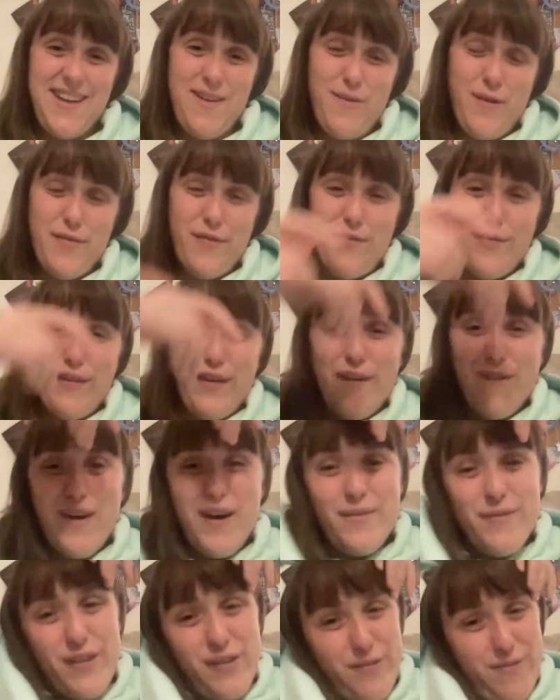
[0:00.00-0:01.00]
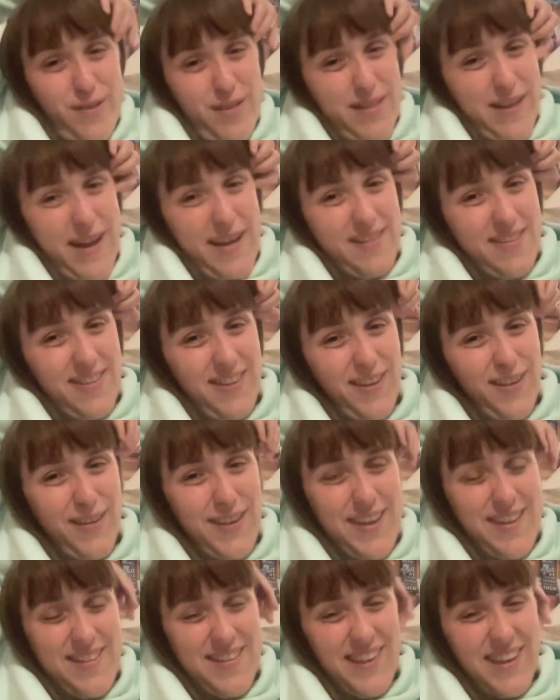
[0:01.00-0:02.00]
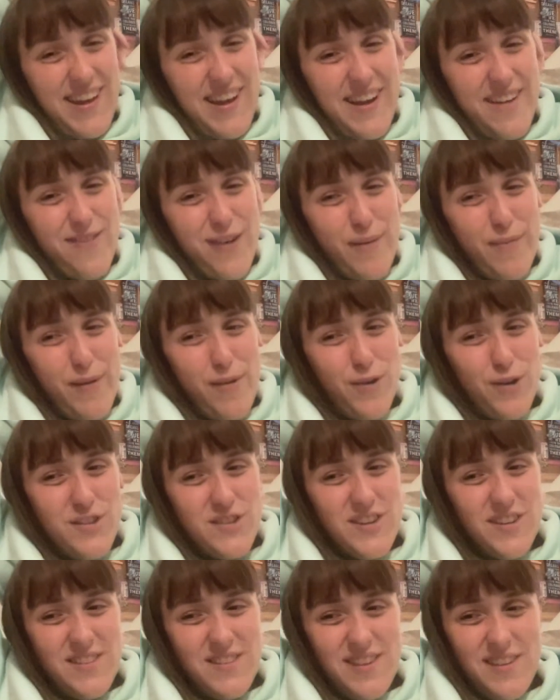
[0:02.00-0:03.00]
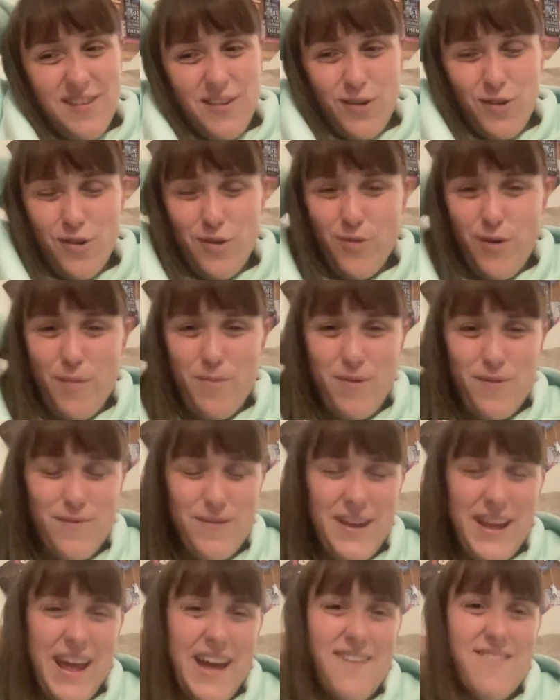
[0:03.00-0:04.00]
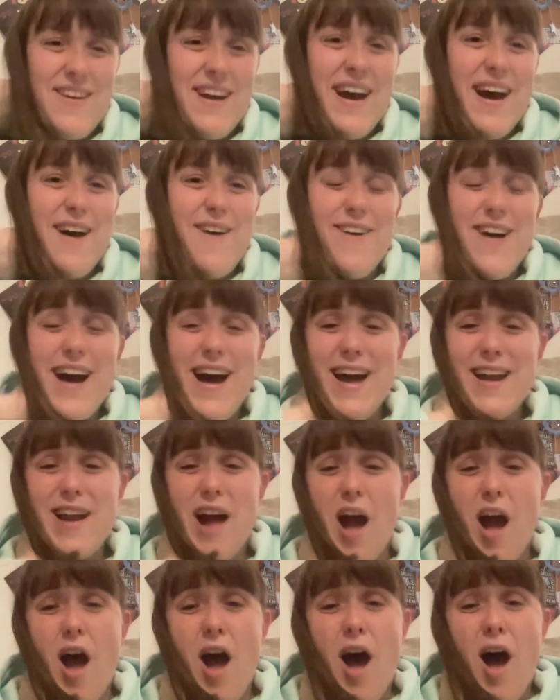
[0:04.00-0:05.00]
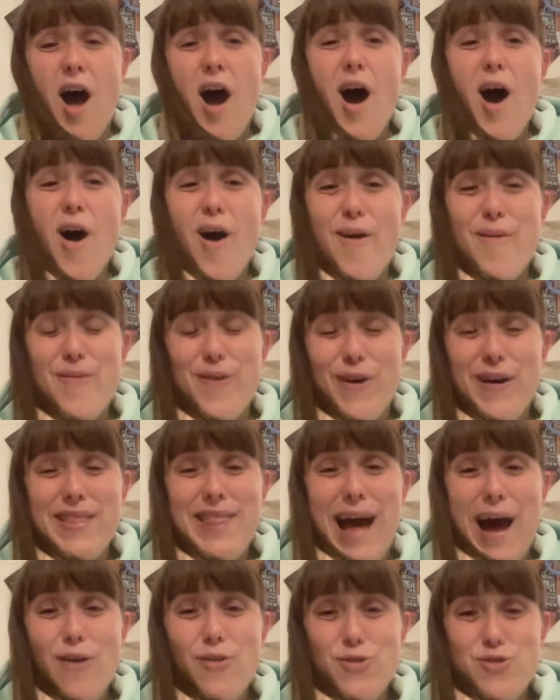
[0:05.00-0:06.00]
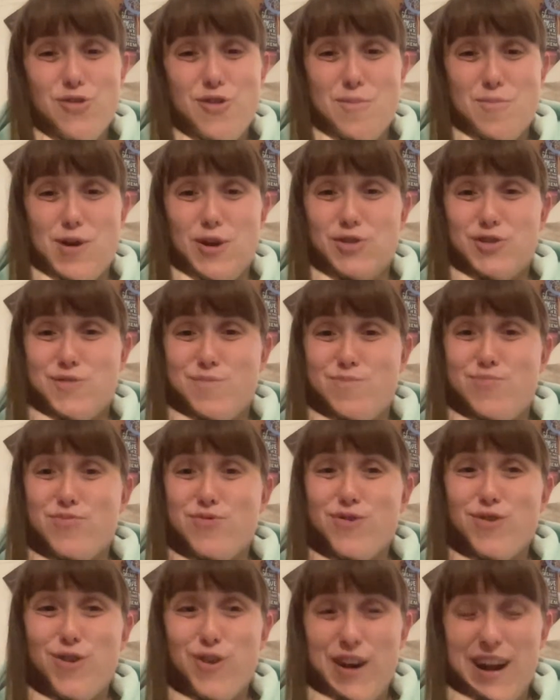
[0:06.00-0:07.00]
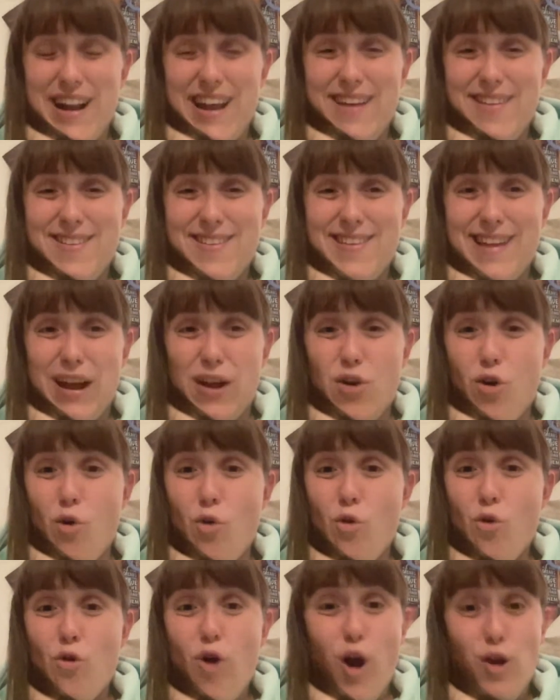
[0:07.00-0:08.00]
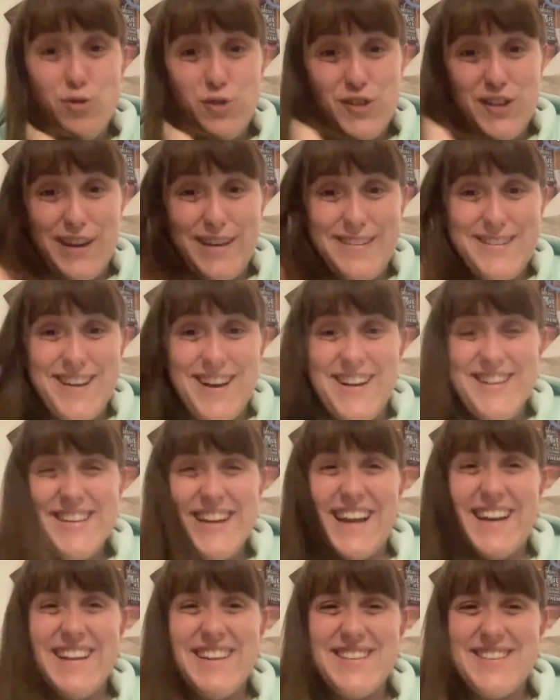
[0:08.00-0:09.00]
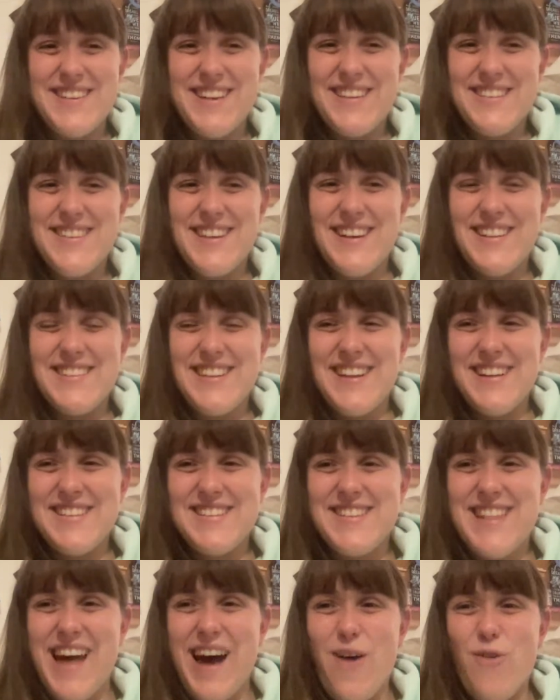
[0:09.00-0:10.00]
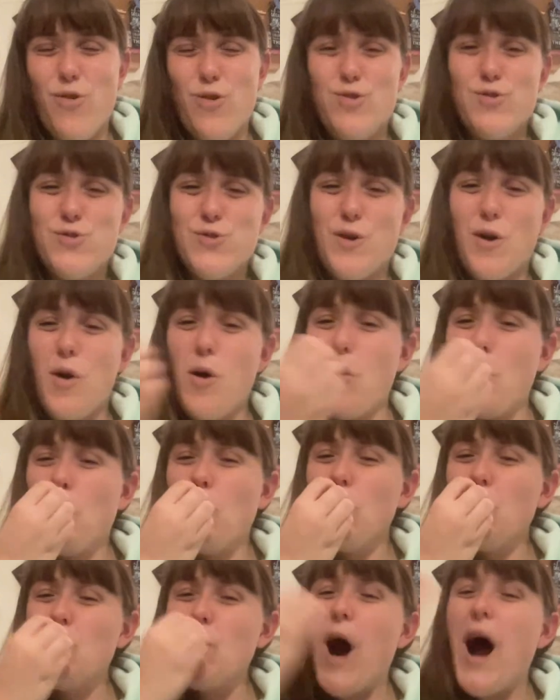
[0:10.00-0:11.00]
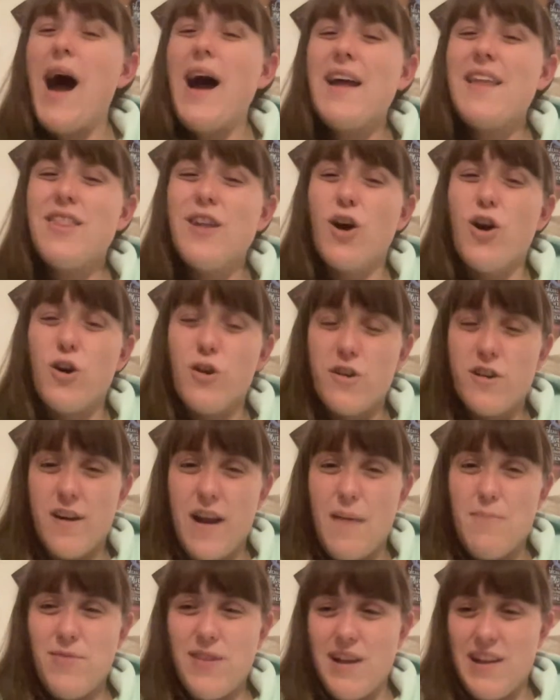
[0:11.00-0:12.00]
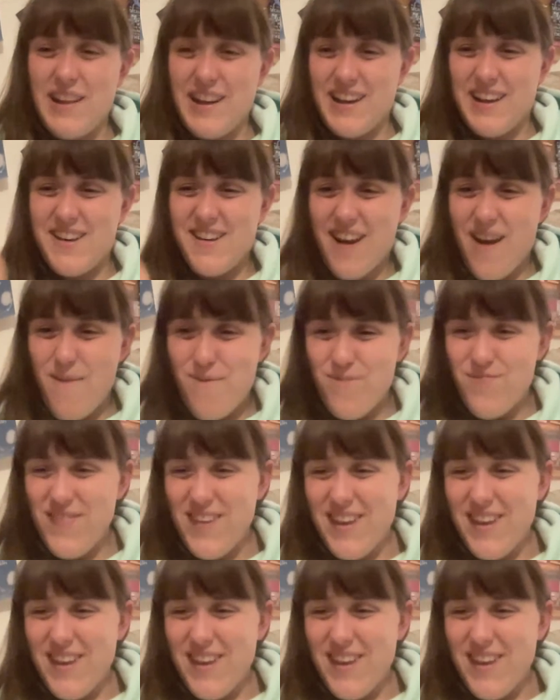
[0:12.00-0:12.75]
it with a few others like two years ago when we watched it on Discord when we came out and oh boy, that was the most brilliant thing roasting Titanic 666. That was mwah, the creme de la creme.